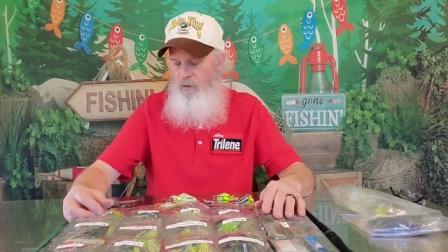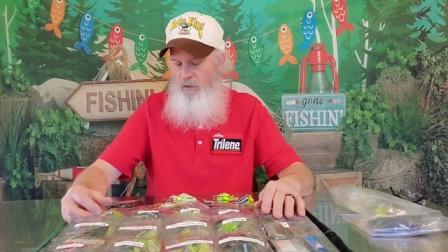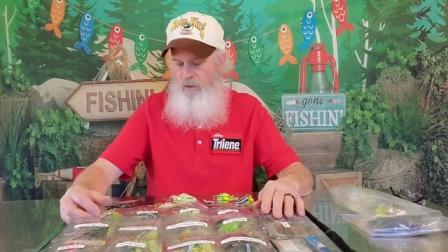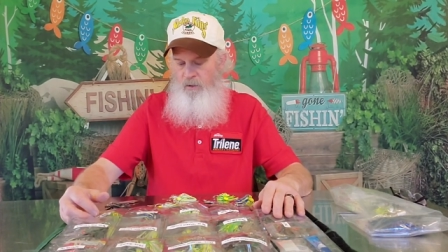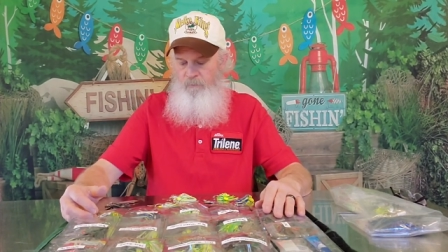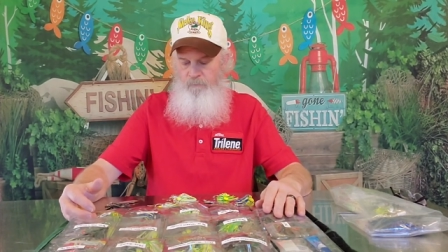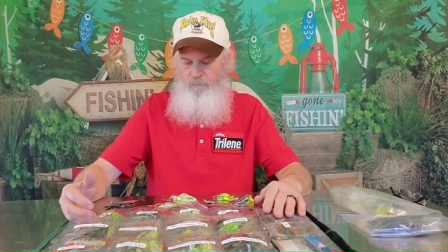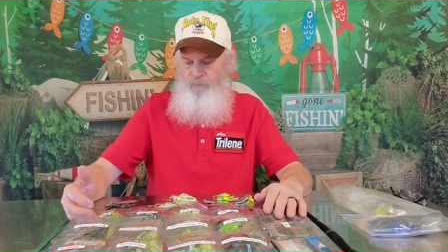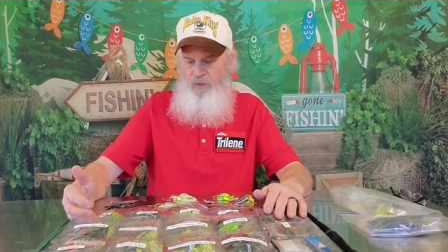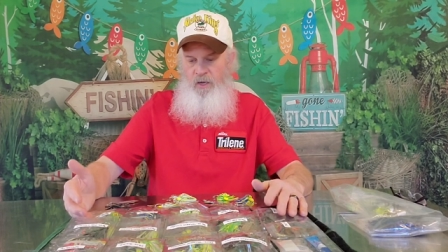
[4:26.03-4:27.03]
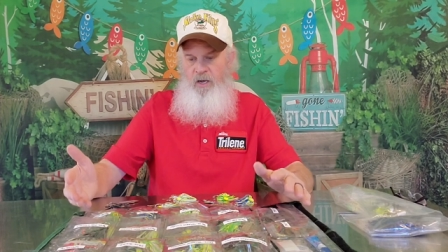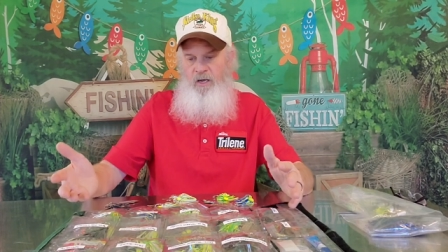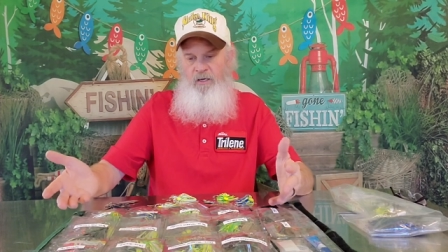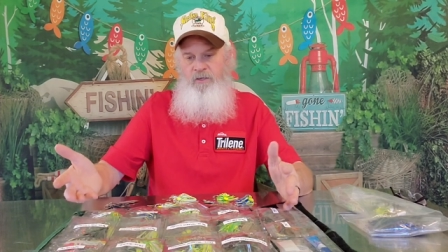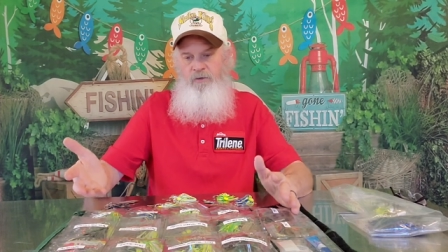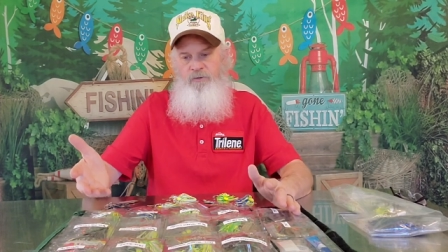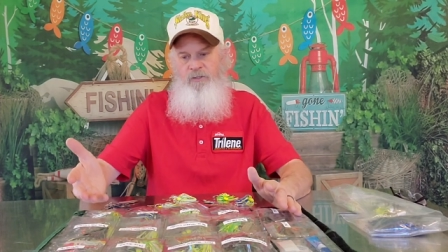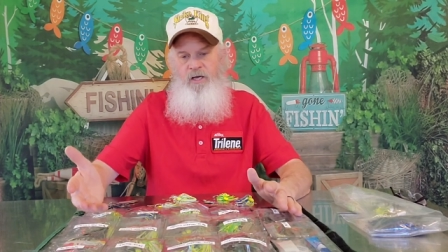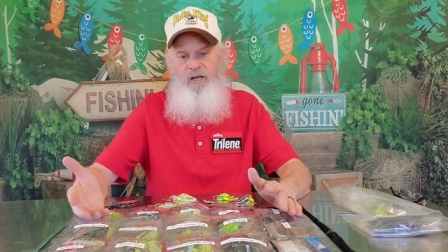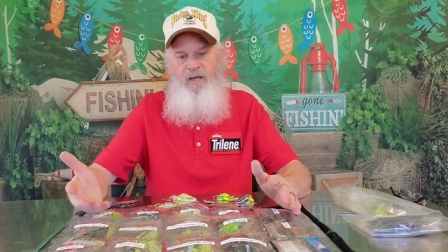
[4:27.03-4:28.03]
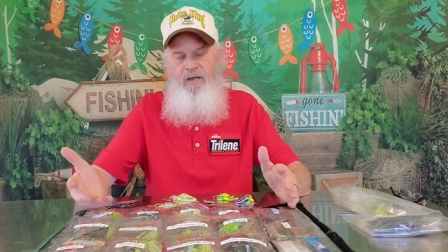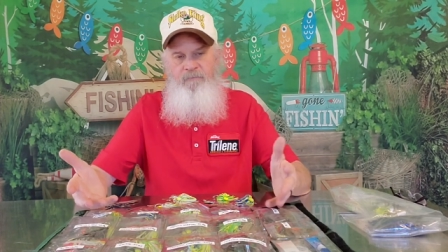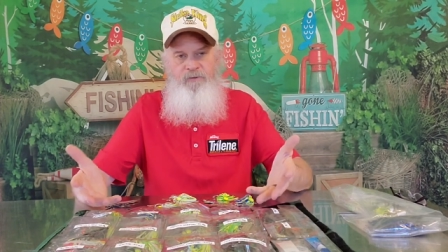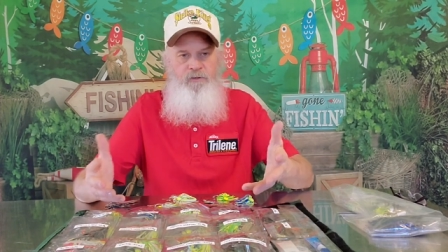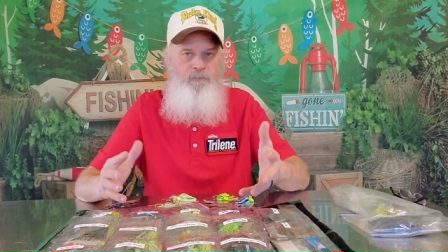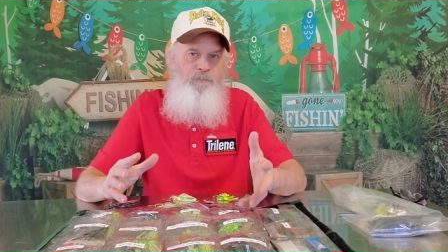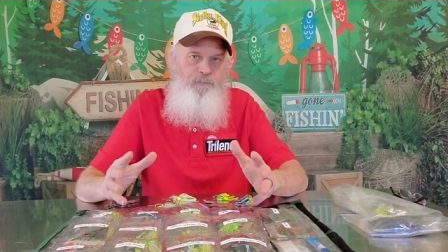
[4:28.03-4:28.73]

Um, you just kind of have to,